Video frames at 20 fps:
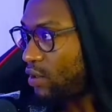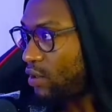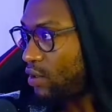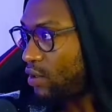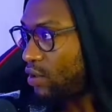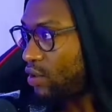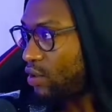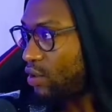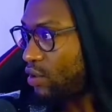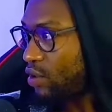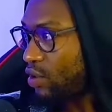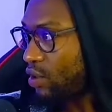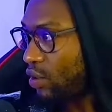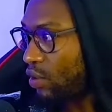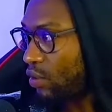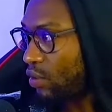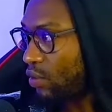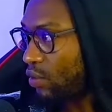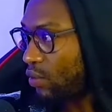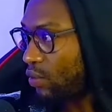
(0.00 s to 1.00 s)

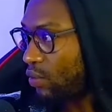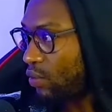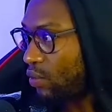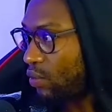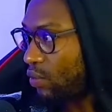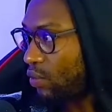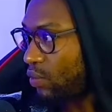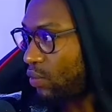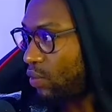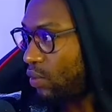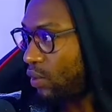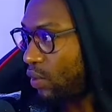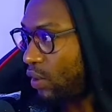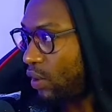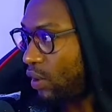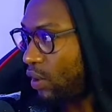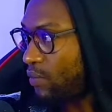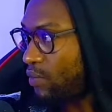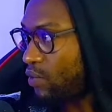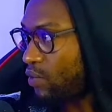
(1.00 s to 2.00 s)
So
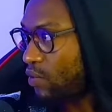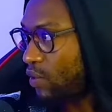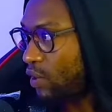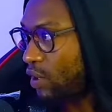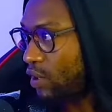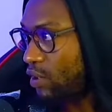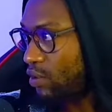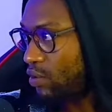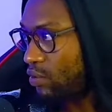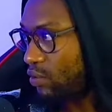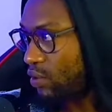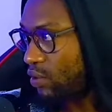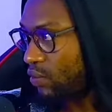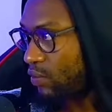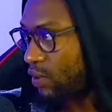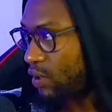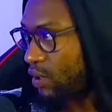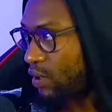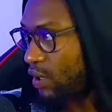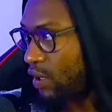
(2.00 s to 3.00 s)
yeah, two kids two is
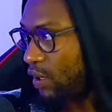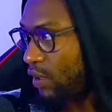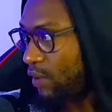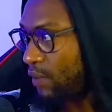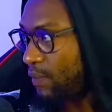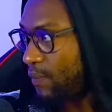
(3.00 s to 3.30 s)
watching.